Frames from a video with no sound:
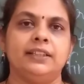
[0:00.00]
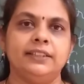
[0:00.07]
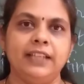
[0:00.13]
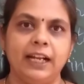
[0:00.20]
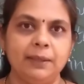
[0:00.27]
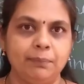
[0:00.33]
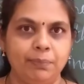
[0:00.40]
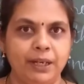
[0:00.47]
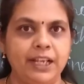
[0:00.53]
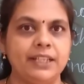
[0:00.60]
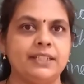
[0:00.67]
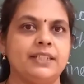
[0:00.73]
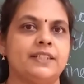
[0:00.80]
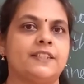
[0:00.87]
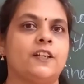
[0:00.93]
That
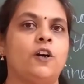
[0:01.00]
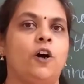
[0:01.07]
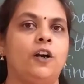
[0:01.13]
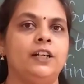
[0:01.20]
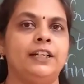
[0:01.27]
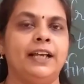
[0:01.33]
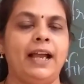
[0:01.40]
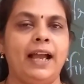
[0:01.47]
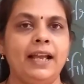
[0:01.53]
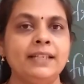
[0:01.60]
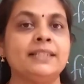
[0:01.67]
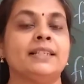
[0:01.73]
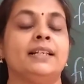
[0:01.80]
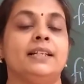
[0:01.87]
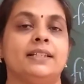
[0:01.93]
place is called
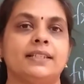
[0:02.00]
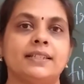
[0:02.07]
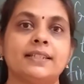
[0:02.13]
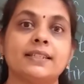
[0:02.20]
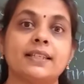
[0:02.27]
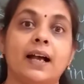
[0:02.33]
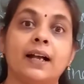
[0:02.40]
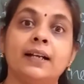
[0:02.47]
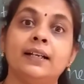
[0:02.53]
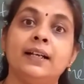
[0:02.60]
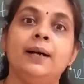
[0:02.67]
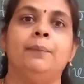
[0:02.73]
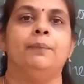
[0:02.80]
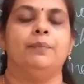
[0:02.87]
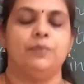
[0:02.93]
as
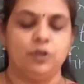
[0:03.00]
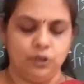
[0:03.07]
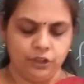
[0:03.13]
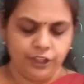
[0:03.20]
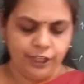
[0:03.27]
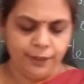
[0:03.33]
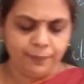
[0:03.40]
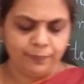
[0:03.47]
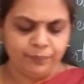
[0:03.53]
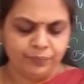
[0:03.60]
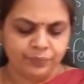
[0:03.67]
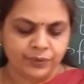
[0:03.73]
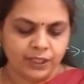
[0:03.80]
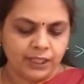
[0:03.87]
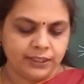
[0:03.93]
Sangam.
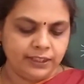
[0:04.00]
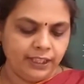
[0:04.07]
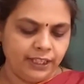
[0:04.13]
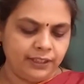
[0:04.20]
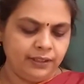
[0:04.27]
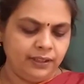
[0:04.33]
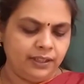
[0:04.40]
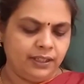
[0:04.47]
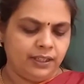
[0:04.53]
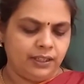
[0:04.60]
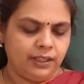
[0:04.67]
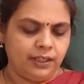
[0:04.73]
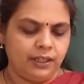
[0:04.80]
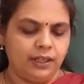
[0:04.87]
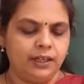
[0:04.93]
Okay. Then
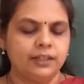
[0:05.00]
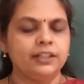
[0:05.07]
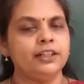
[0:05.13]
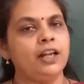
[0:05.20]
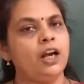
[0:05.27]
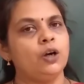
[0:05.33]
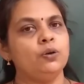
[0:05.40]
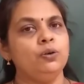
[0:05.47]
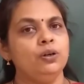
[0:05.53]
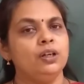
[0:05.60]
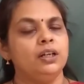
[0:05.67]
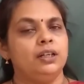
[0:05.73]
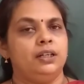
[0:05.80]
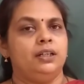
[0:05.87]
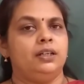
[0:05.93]

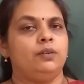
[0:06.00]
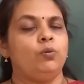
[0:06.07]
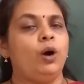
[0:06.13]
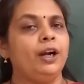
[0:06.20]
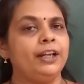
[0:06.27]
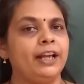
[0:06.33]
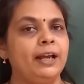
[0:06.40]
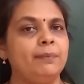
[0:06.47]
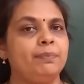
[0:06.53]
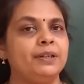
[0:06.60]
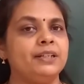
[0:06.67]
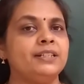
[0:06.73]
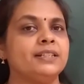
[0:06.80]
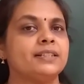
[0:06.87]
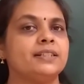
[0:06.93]
now what
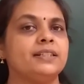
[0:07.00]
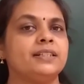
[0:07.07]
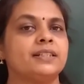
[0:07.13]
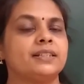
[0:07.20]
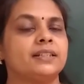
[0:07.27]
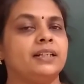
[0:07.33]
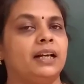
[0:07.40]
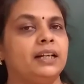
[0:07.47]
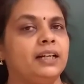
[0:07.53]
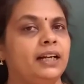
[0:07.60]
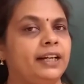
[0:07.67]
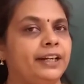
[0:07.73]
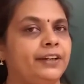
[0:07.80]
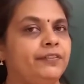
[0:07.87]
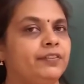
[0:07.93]
happens? This Ganga
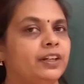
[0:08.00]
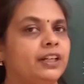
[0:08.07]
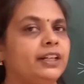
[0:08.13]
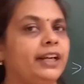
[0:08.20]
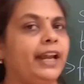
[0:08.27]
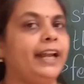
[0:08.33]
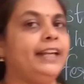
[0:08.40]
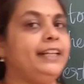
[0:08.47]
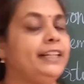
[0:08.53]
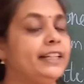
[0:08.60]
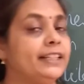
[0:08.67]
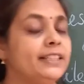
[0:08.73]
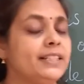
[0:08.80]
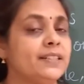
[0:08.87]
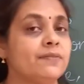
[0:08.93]
river
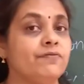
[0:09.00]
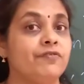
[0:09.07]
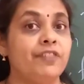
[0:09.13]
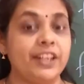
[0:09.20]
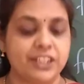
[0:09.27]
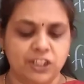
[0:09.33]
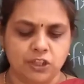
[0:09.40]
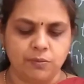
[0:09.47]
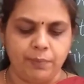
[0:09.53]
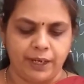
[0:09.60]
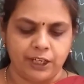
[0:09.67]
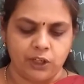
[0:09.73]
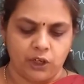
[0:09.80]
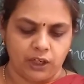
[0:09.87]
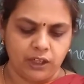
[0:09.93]
enters West
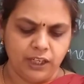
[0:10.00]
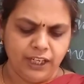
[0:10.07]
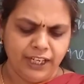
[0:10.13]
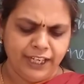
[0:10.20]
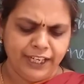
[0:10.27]
Bengal.